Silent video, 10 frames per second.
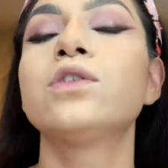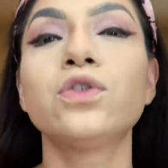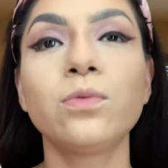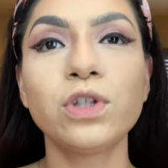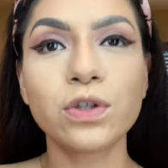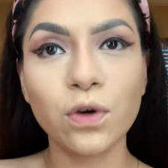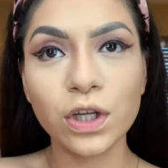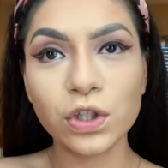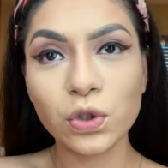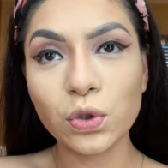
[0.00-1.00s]
So I'm just going
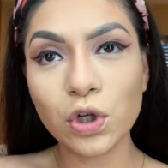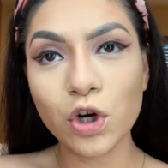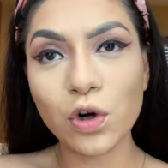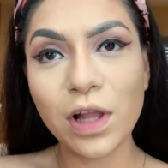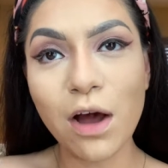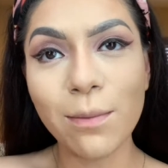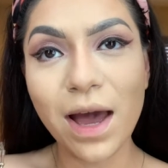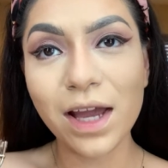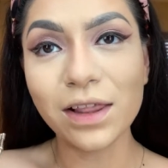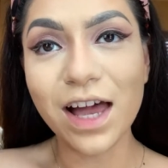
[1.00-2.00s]
to curl out
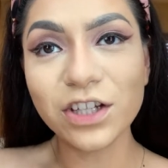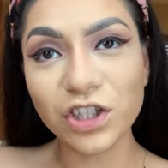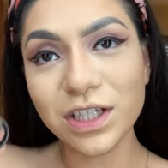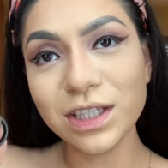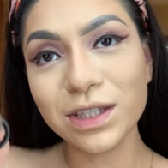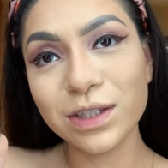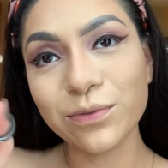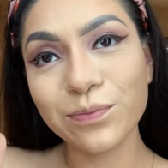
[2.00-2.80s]
my lashes.